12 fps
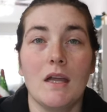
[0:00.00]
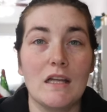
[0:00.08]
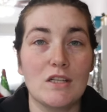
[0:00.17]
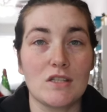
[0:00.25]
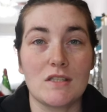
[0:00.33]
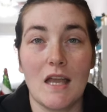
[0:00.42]
He
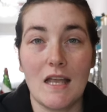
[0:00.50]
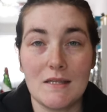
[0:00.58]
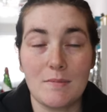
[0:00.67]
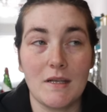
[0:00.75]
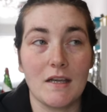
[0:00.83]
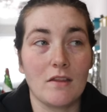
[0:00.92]
just
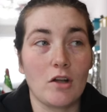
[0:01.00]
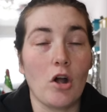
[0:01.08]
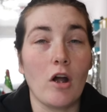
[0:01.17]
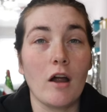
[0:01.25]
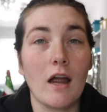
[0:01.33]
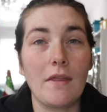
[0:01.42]
hates being in the
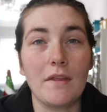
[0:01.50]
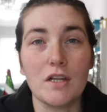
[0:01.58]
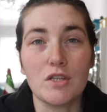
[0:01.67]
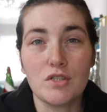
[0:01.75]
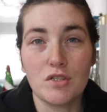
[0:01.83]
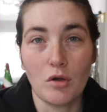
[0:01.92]
car, and then
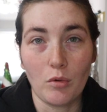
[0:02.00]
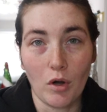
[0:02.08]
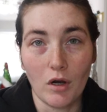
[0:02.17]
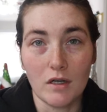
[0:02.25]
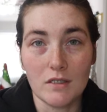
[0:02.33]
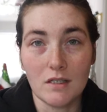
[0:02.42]
it's so
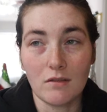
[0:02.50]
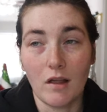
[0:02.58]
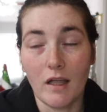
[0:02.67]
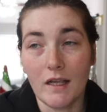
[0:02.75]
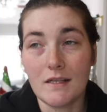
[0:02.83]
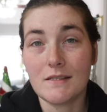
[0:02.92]
hard to
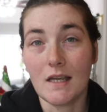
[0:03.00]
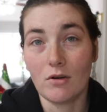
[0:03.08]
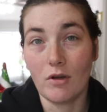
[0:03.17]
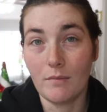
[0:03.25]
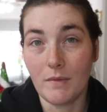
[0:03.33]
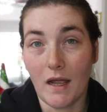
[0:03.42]
like
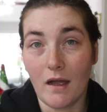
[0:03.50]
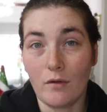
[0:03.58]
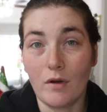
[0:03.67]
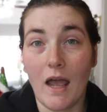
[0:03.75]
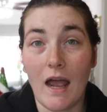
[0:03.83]
settle him down